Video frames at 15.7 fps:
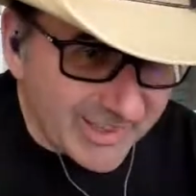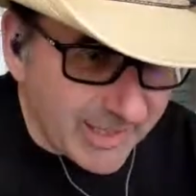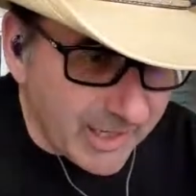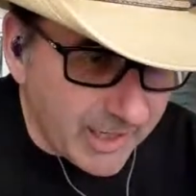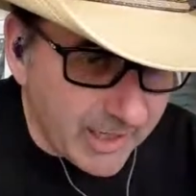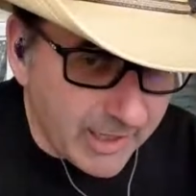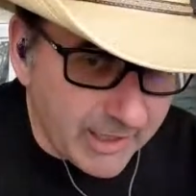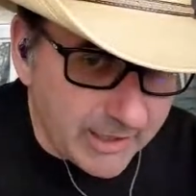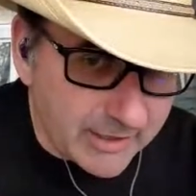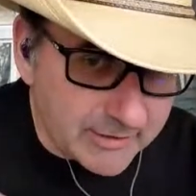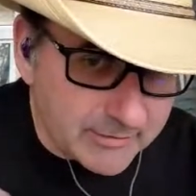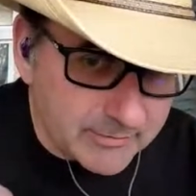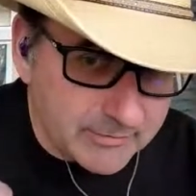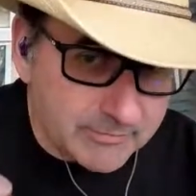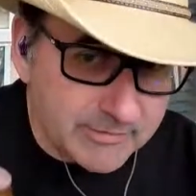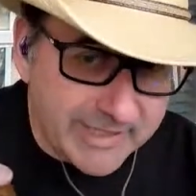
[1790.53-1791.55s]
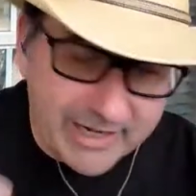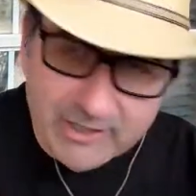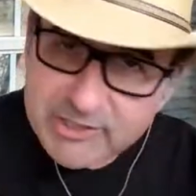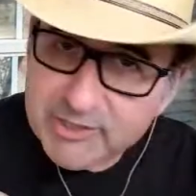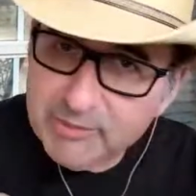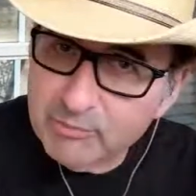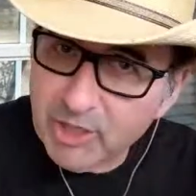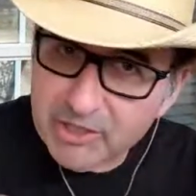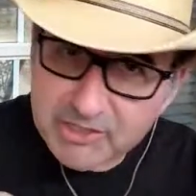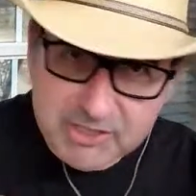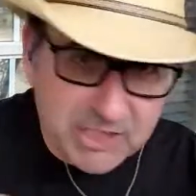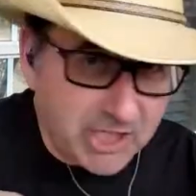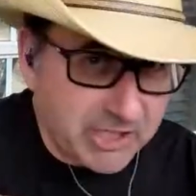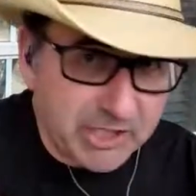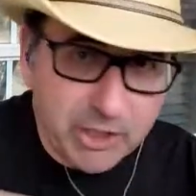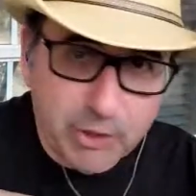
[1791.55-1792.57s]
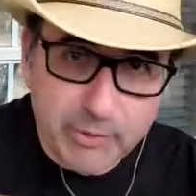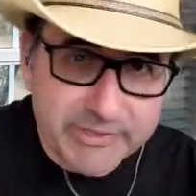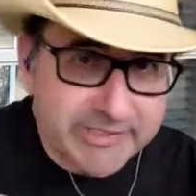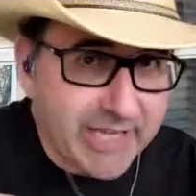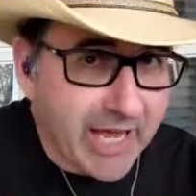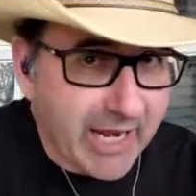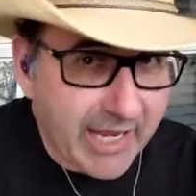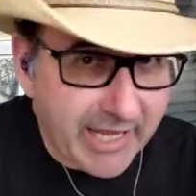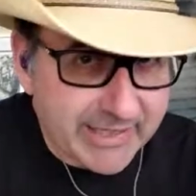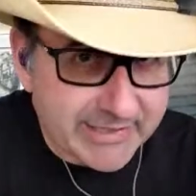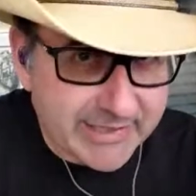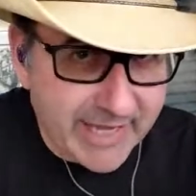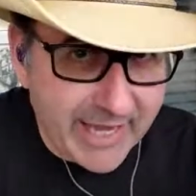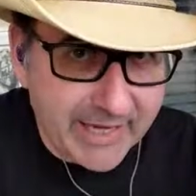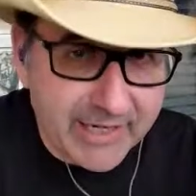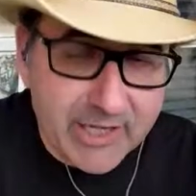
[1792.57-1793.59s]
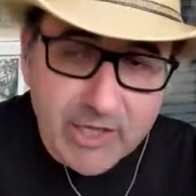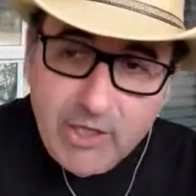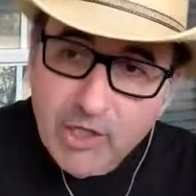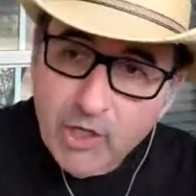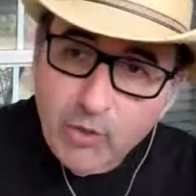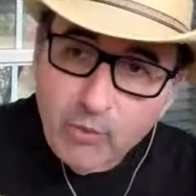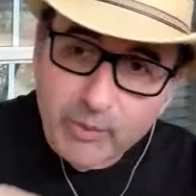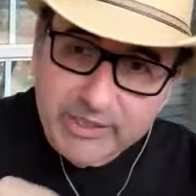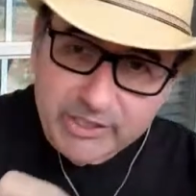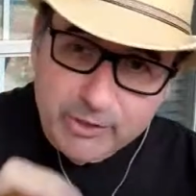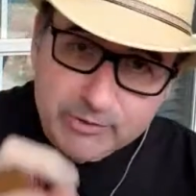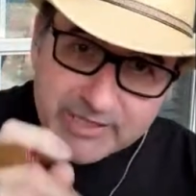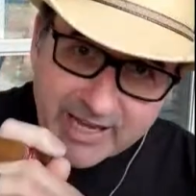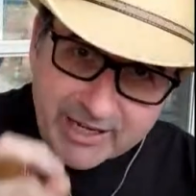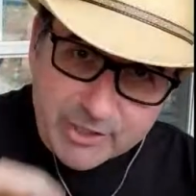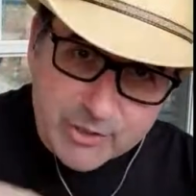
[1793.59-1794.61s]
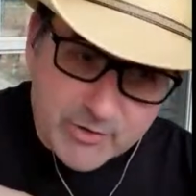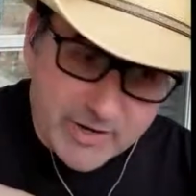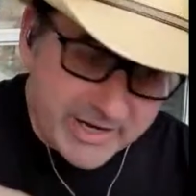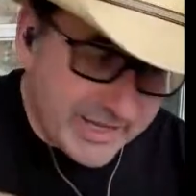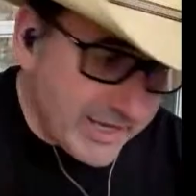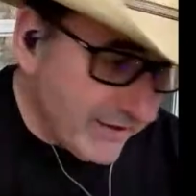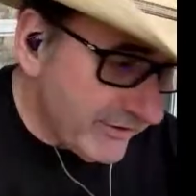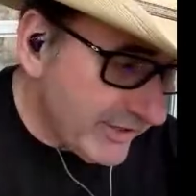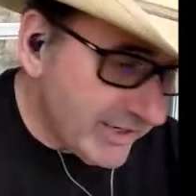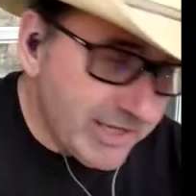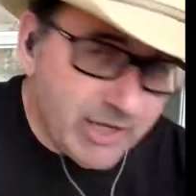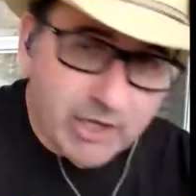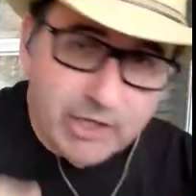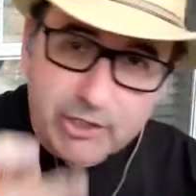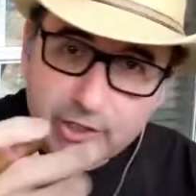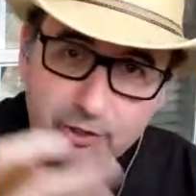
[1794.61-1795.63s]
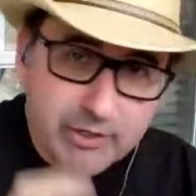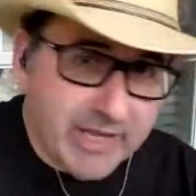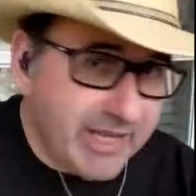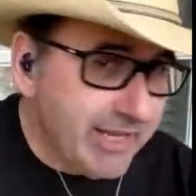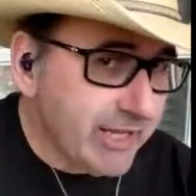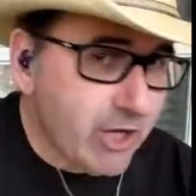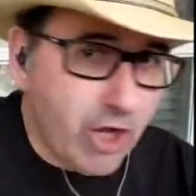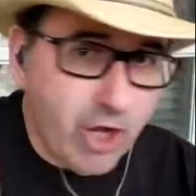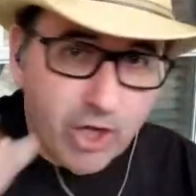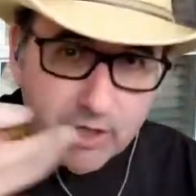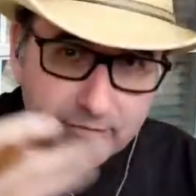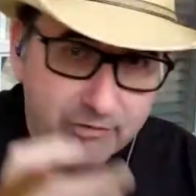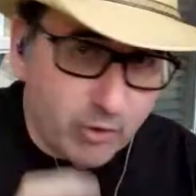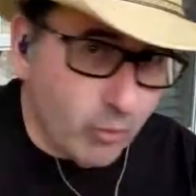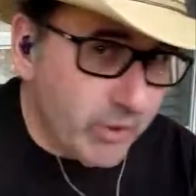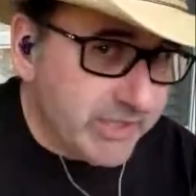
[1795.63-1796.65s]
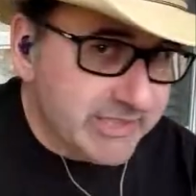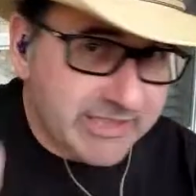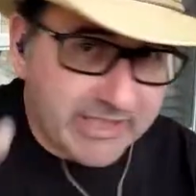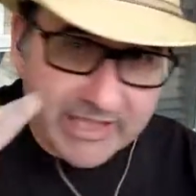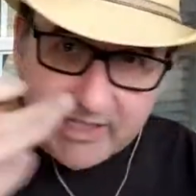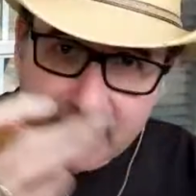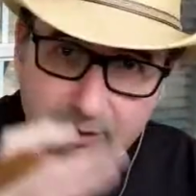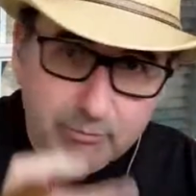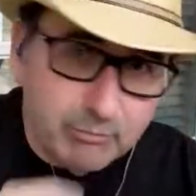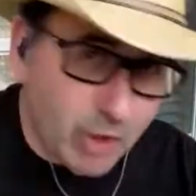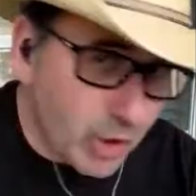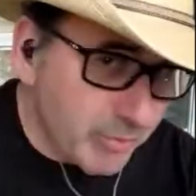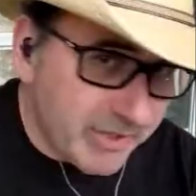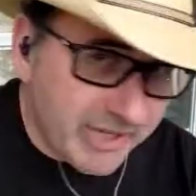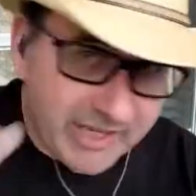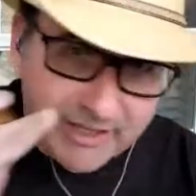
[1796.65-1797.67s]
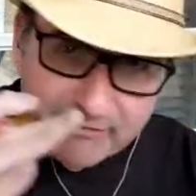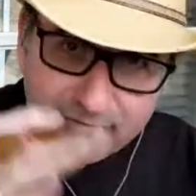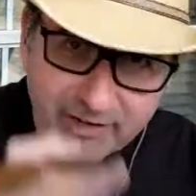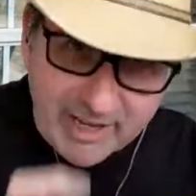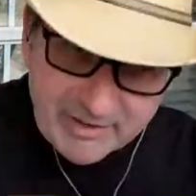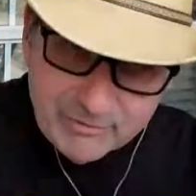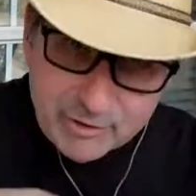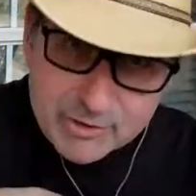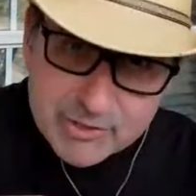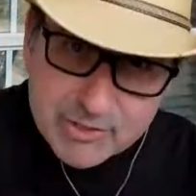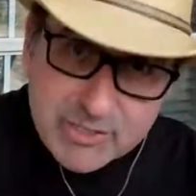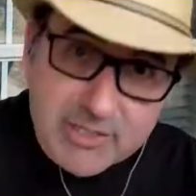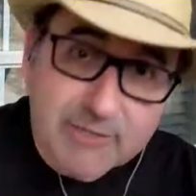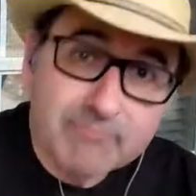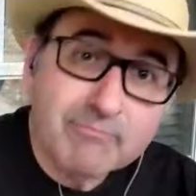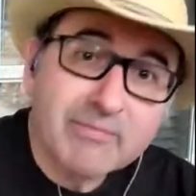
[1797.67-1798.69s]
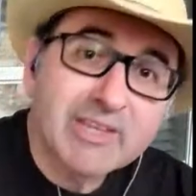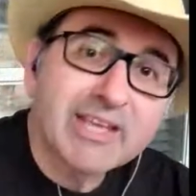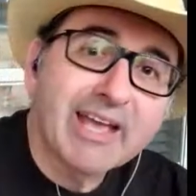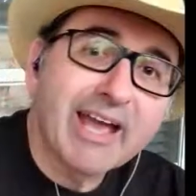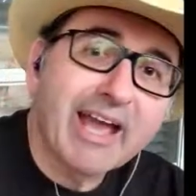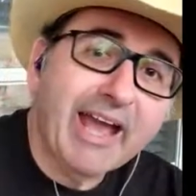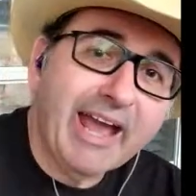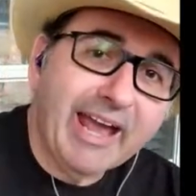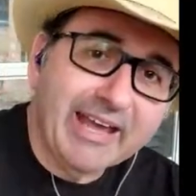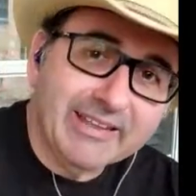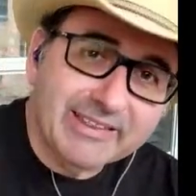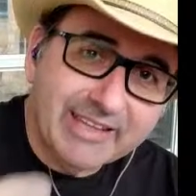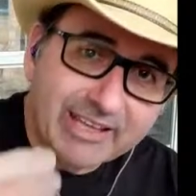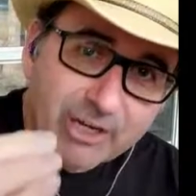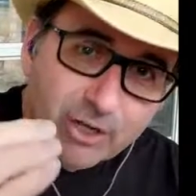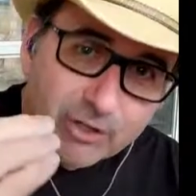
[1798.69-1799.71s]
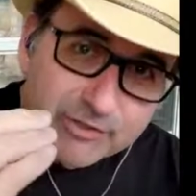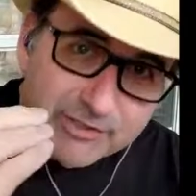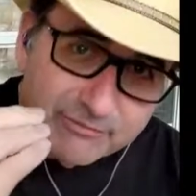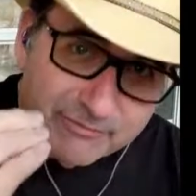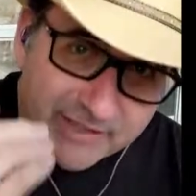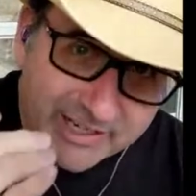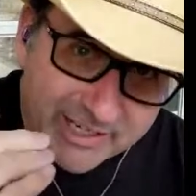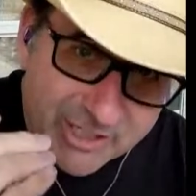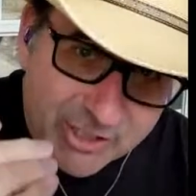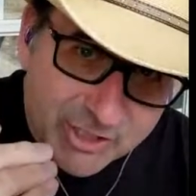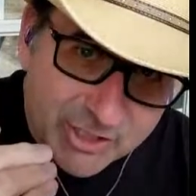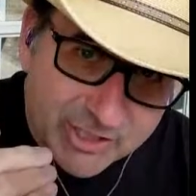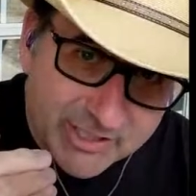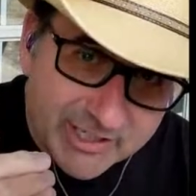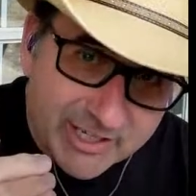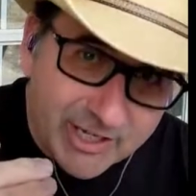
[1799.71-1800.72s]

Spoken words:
uh, Garrison Brothers Honeydew is not like that. When you take a drink of it, you're getting all of the whiskey, bourbony flavors. And then on the finish,